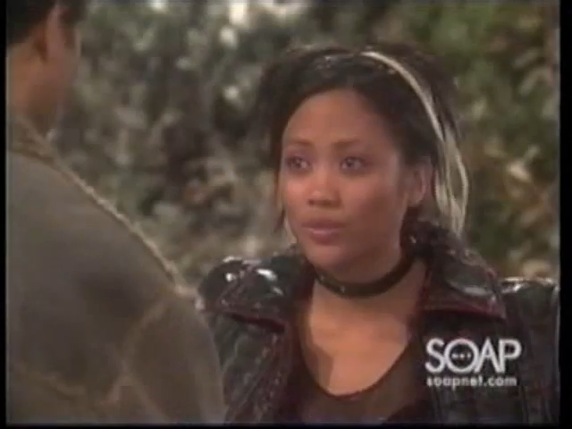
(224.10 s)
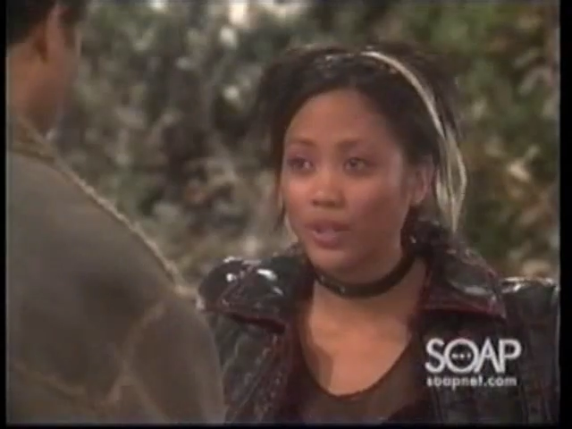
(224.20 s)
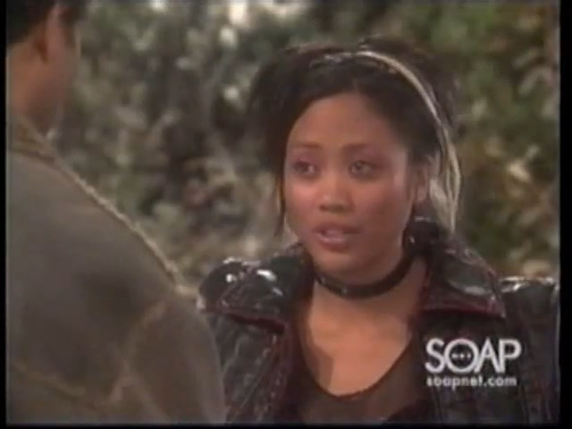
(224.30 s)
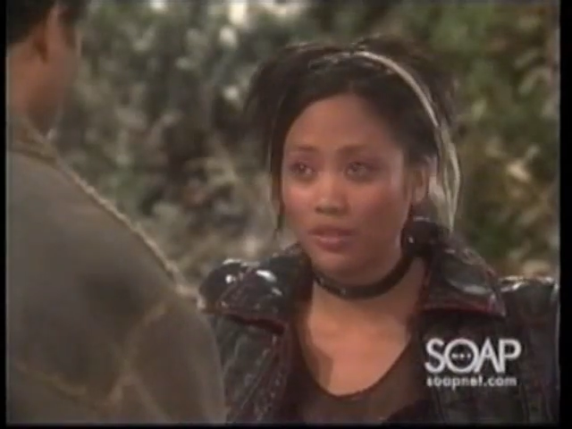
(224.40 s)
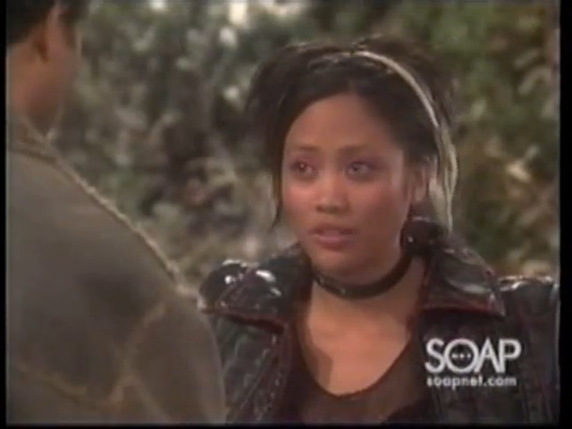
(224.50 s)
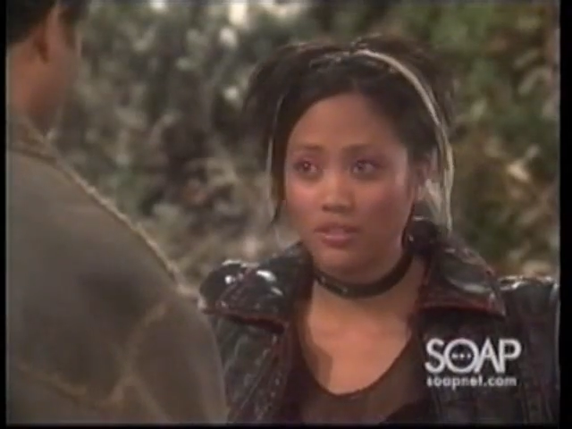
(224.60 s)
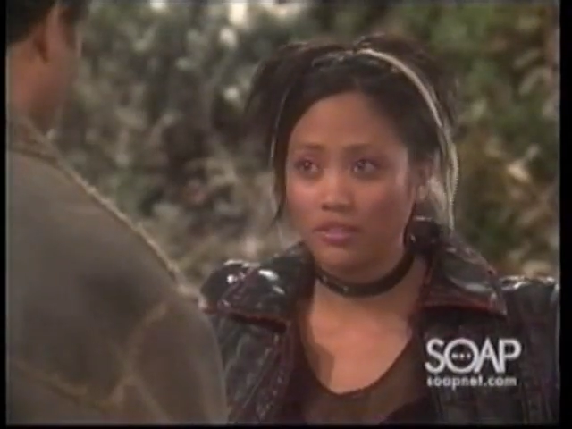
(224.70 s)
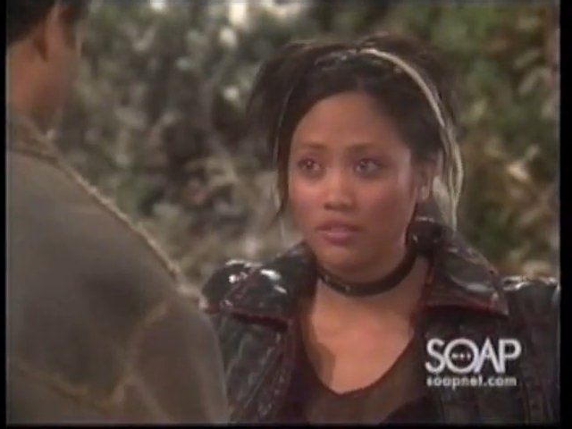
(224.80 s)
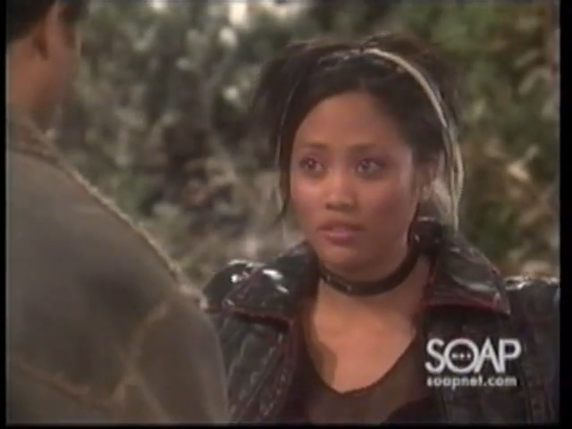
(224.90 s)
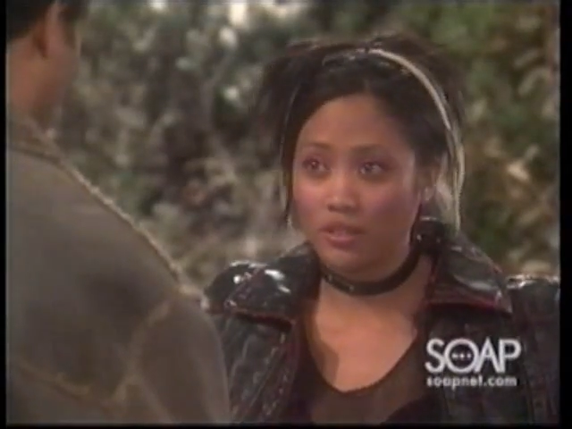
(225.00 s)
But no,
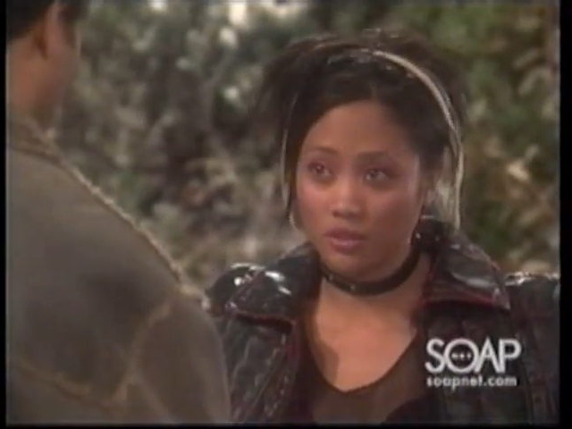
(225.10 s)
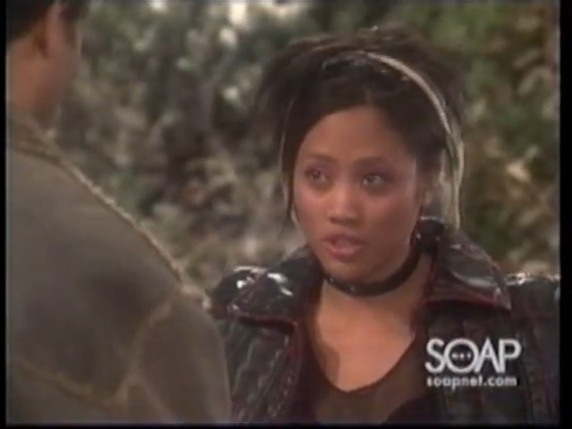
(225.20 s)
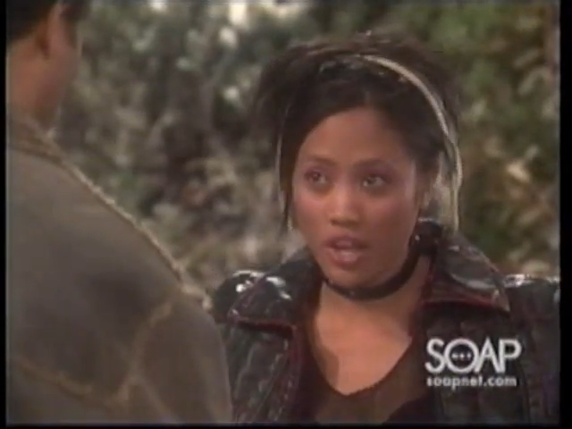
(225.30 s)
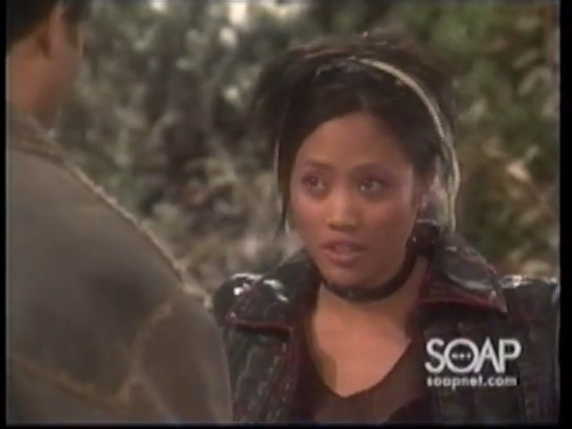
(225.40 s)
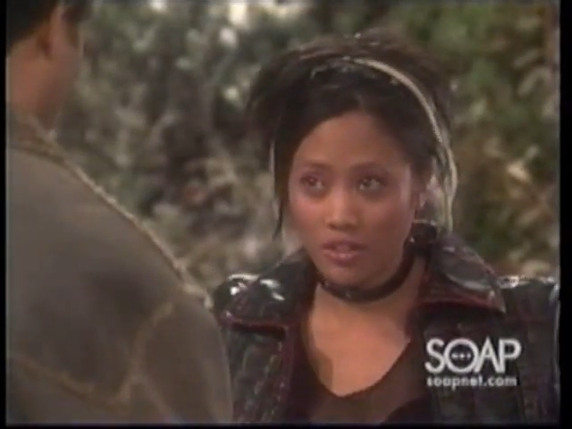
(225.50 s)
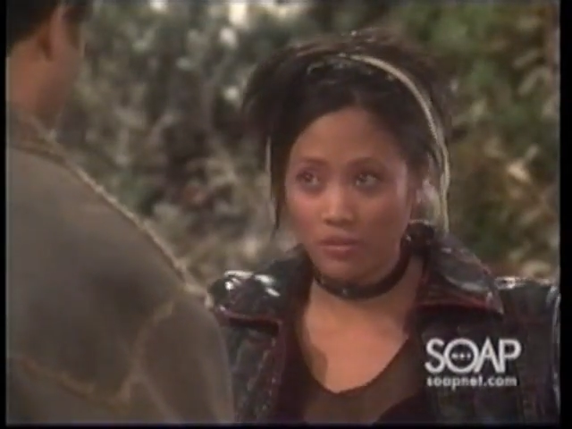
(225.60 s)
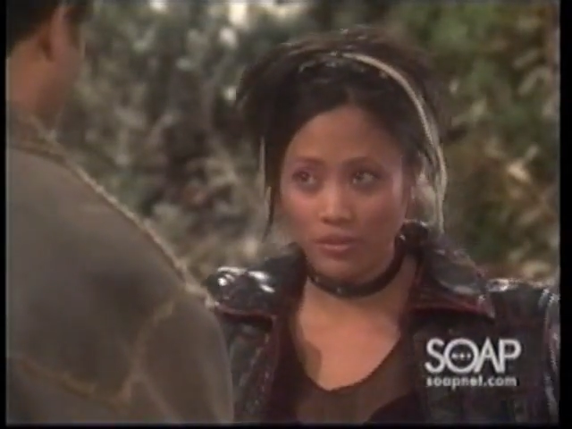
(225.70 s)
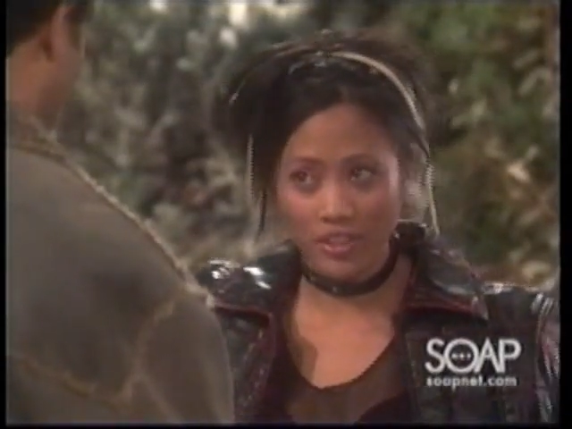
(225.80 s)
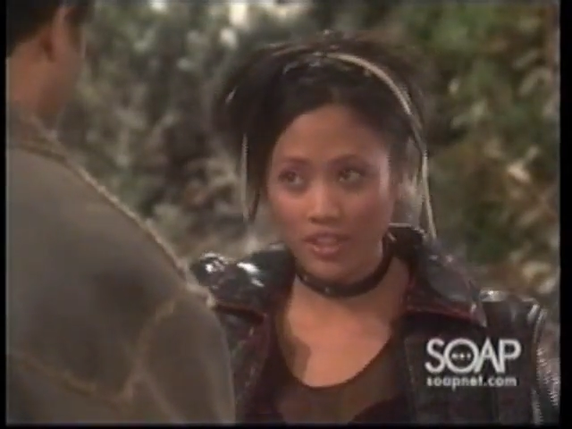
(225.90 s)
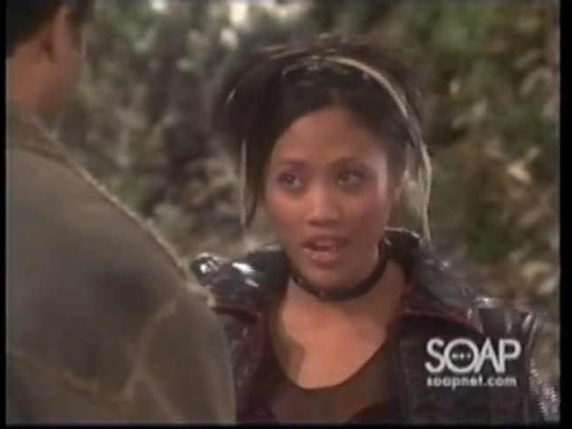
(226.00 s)
no shock, no
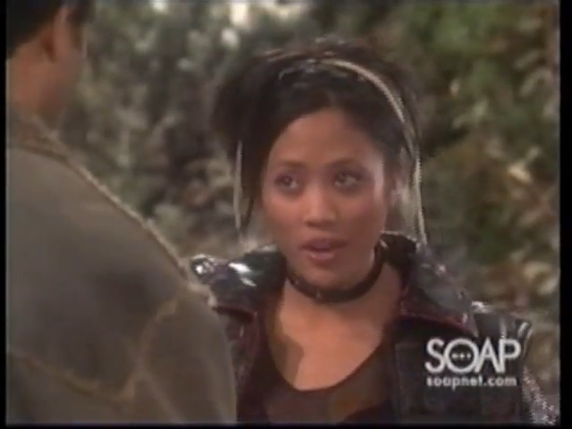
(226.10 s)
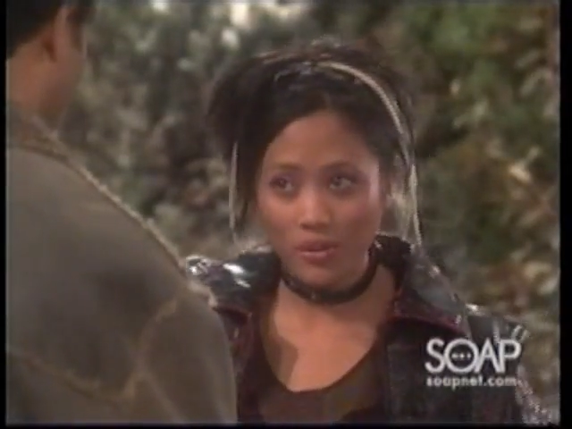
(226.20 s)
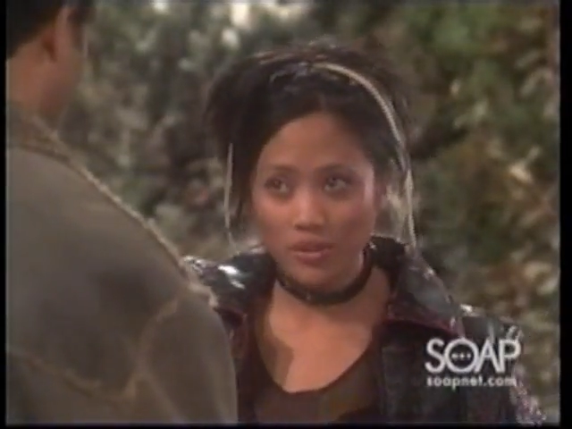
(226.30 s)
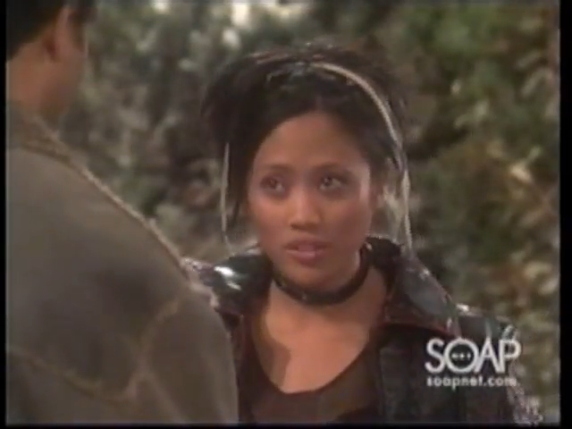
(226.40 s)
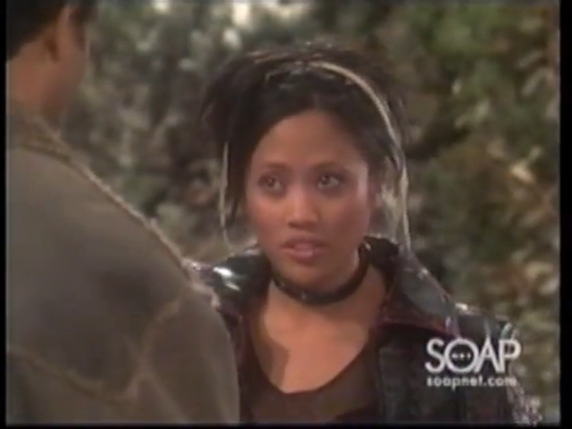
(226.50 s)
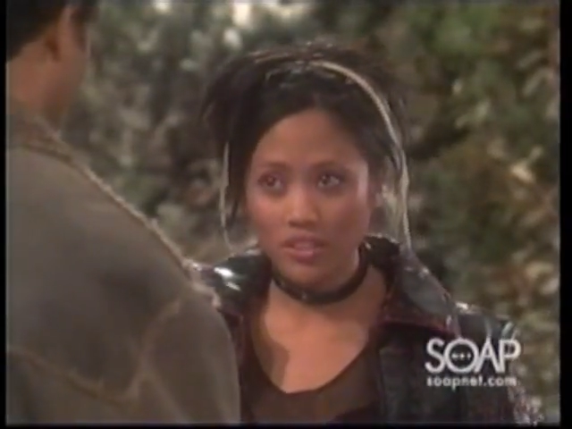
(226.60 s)
freaking out.